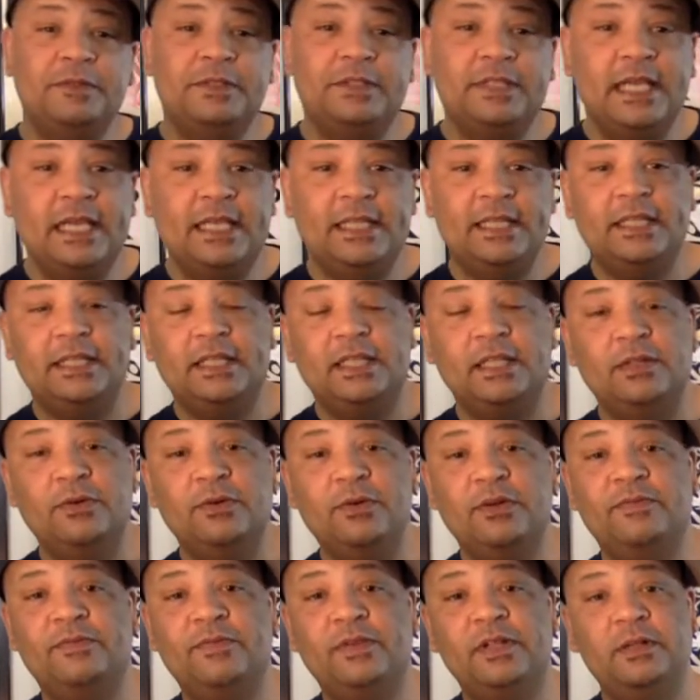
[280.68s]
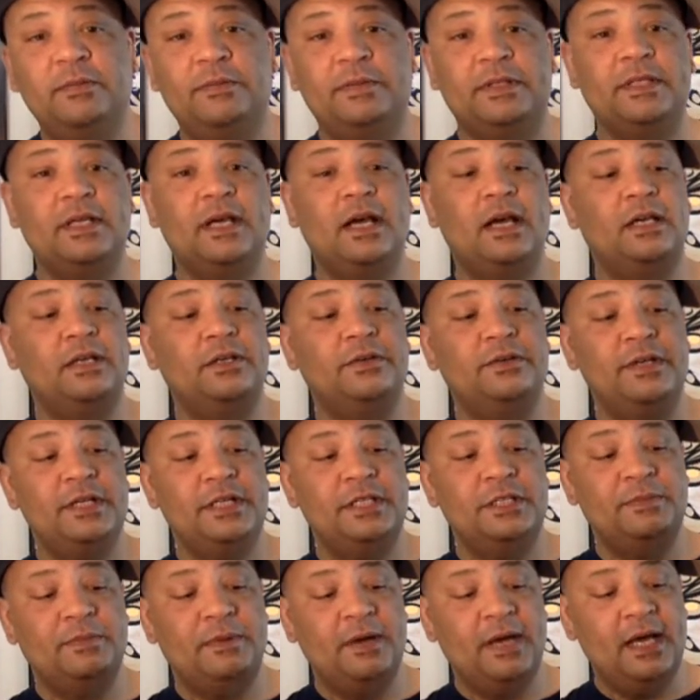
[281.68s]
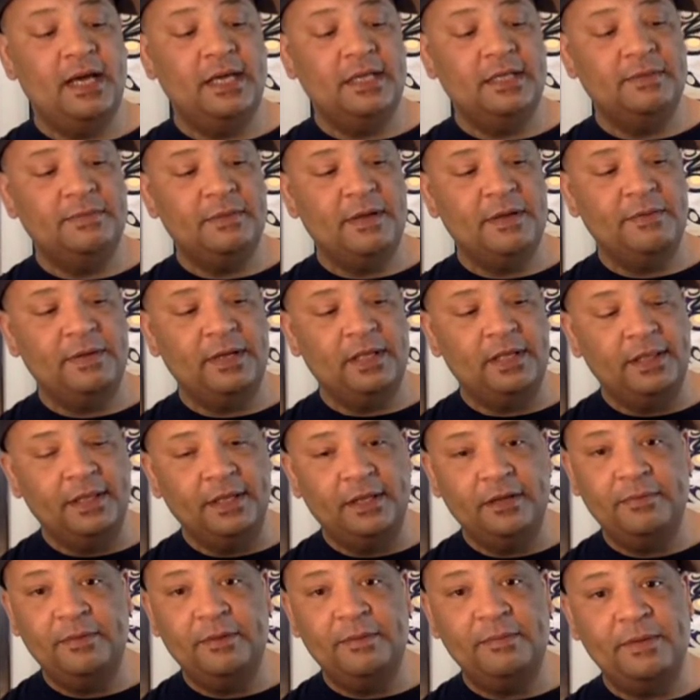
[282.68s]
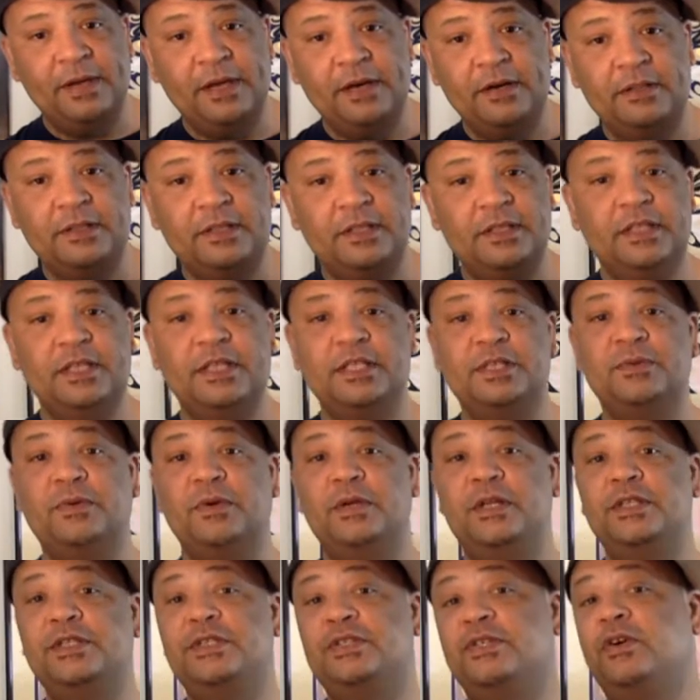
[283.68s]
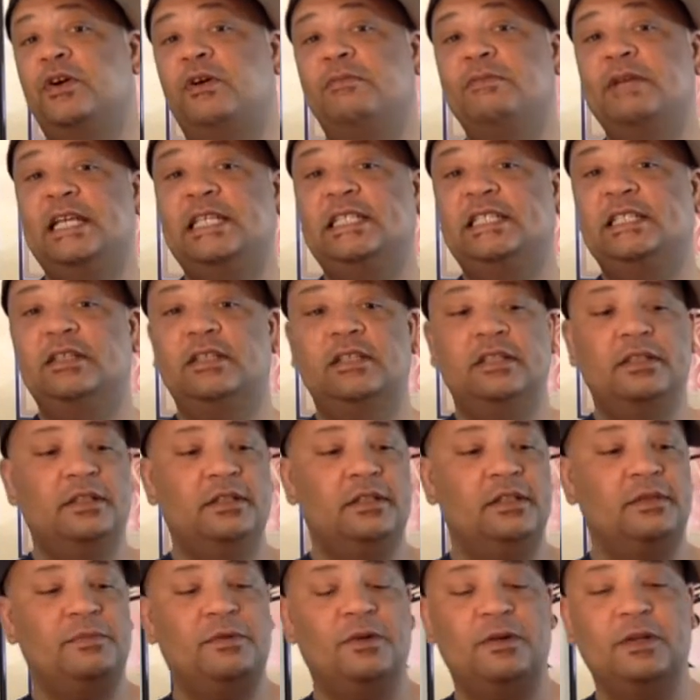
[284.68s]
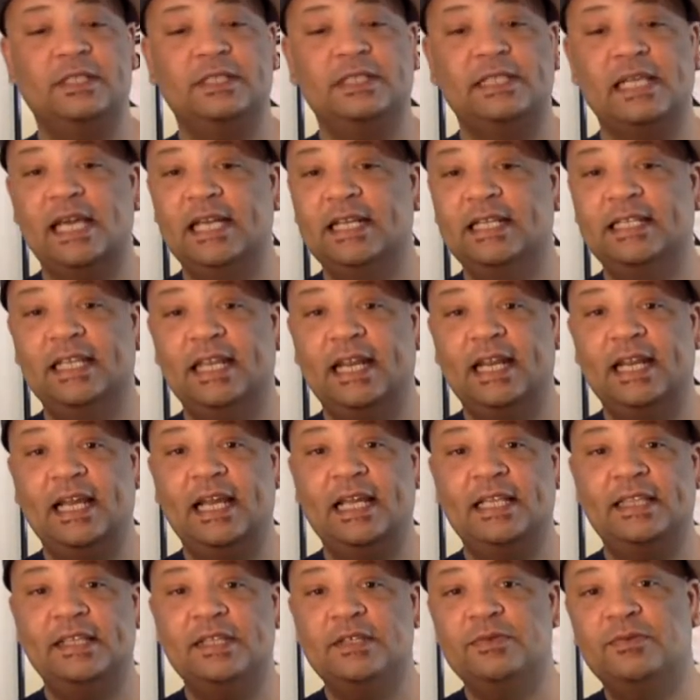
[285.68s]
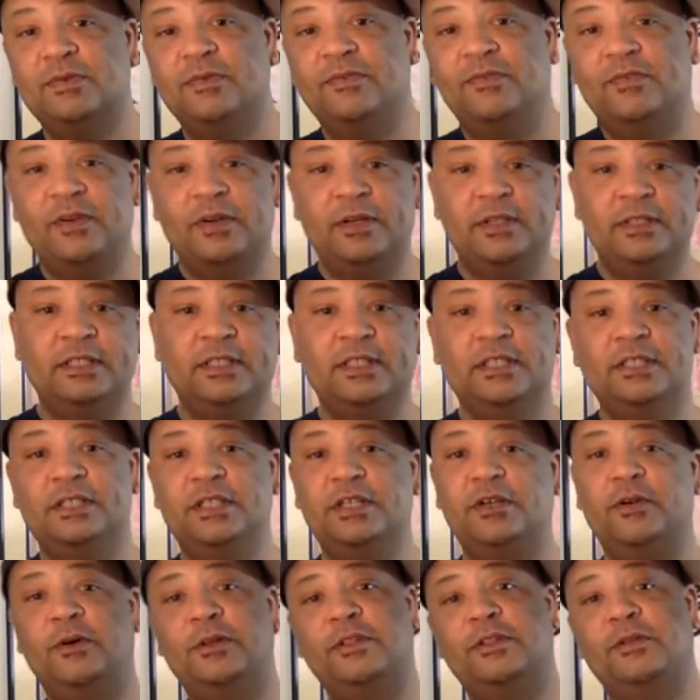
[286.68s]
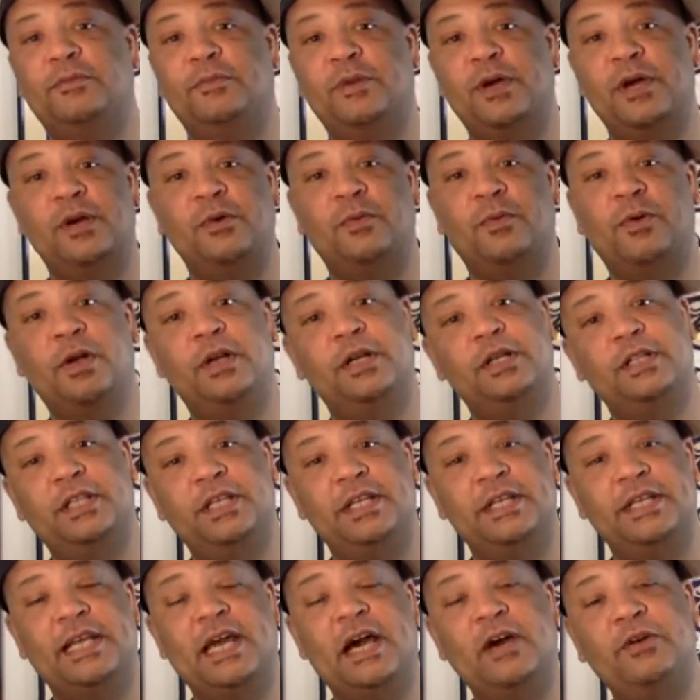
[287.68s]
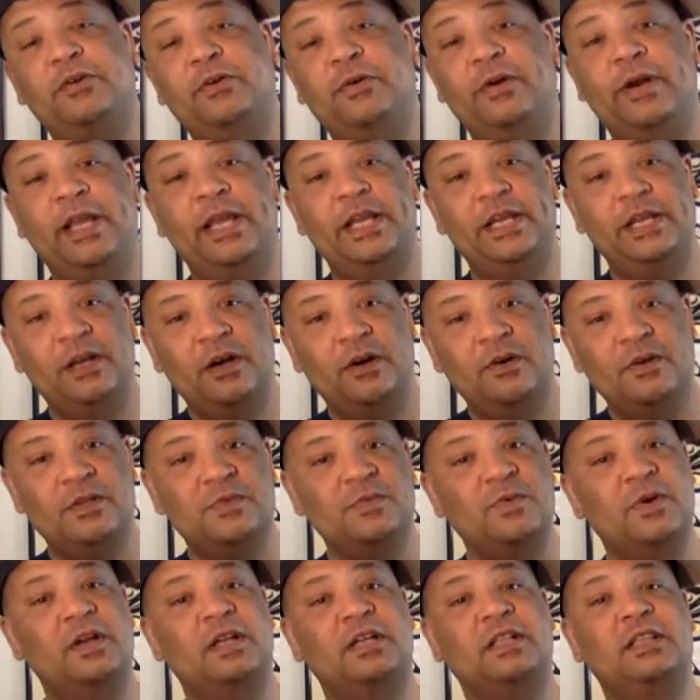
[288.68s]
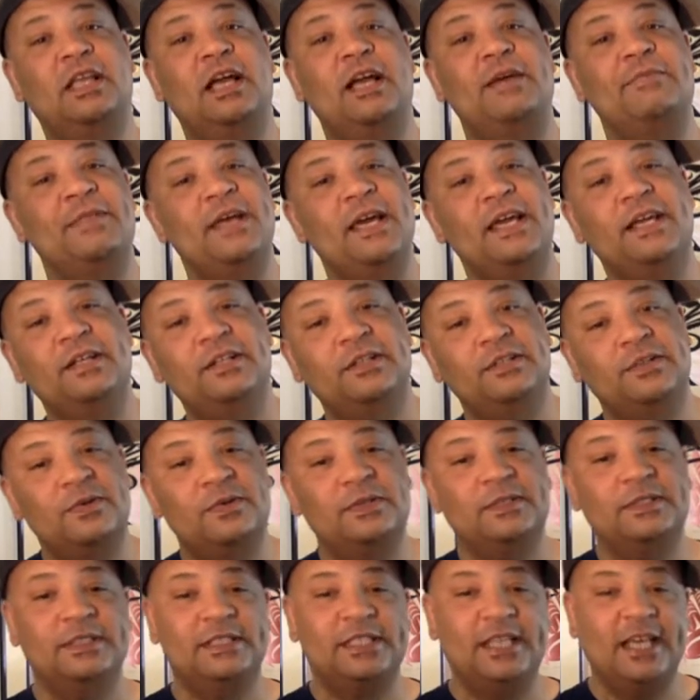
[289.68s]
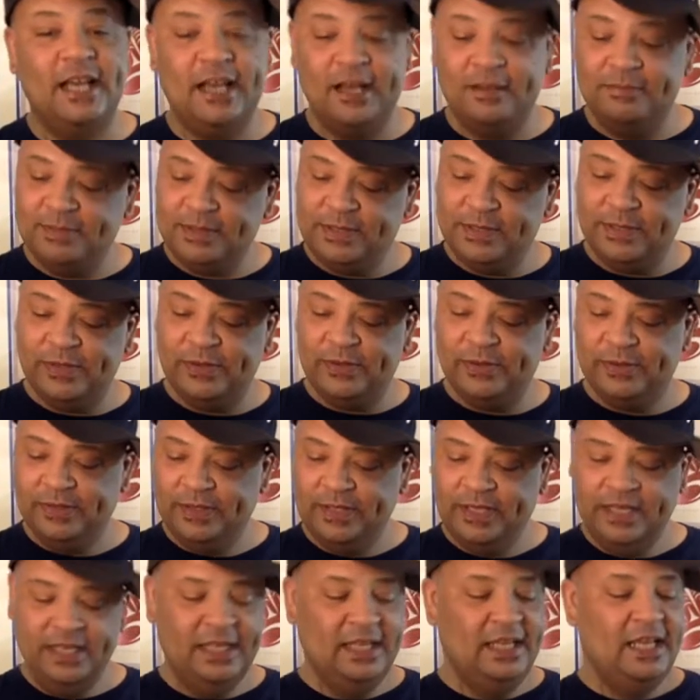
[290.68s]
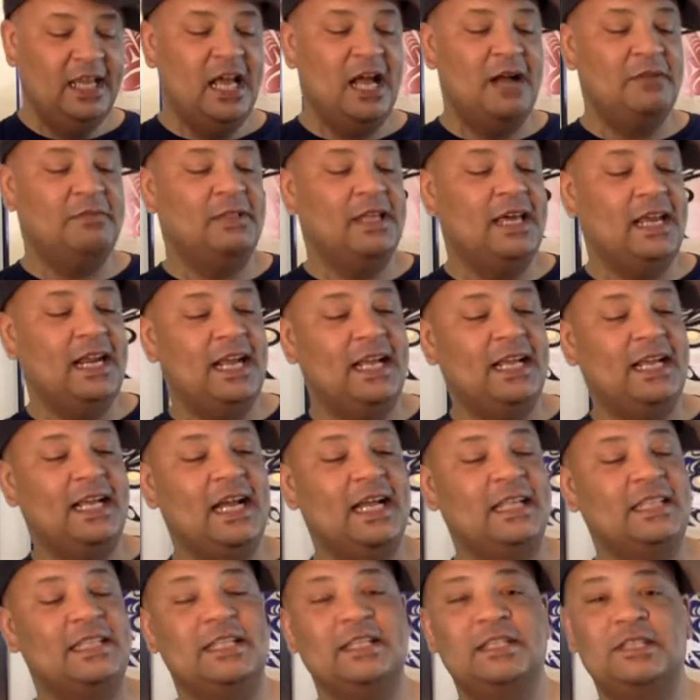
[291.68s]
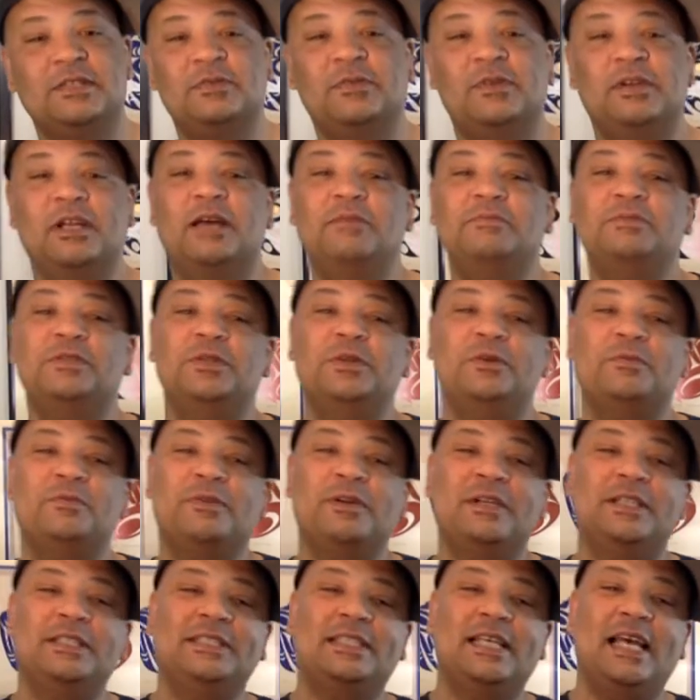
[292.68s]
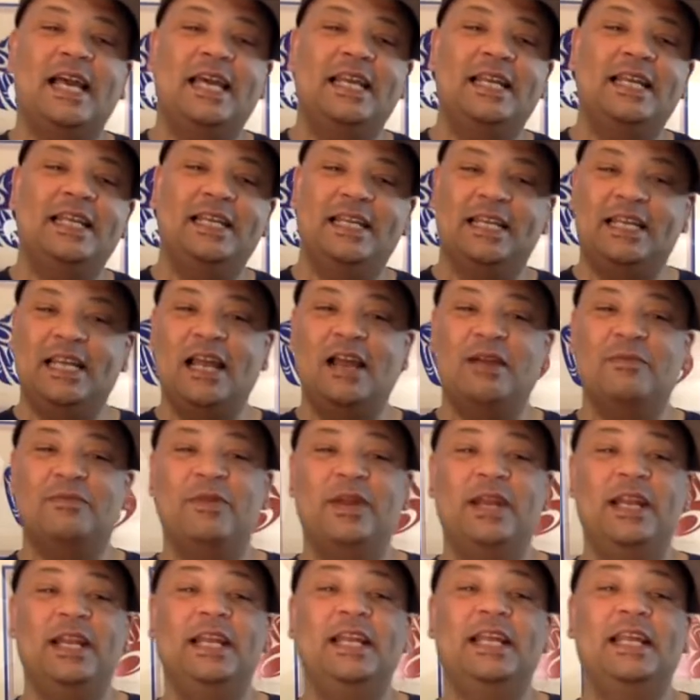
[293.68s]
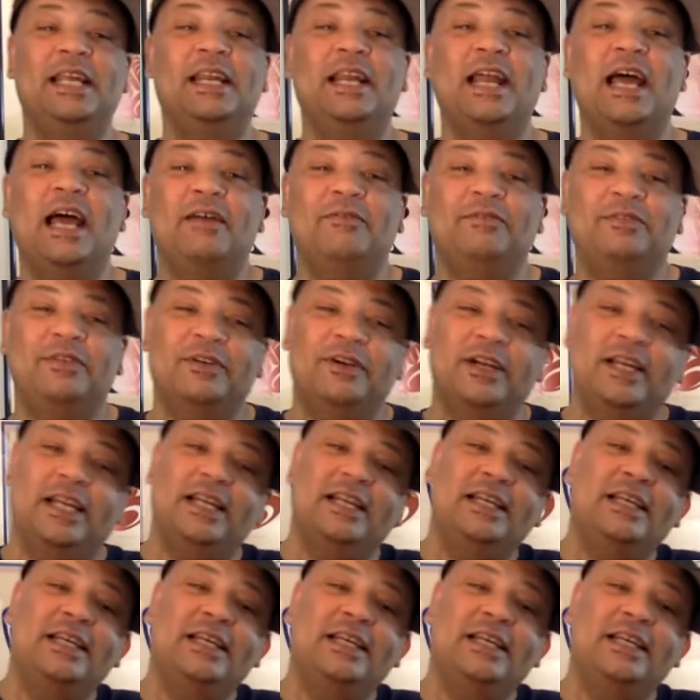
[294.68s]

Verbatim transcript: say that the Léoville Barton Green Spot is maybe a little bit better than this one, so I'm actually a little more excited that I got this one first, because you don't want the better one and then downgrade. You always want to climb that hill towards the top, so. I'm glad I got this one. I'm super excited and I'm ready to get after it.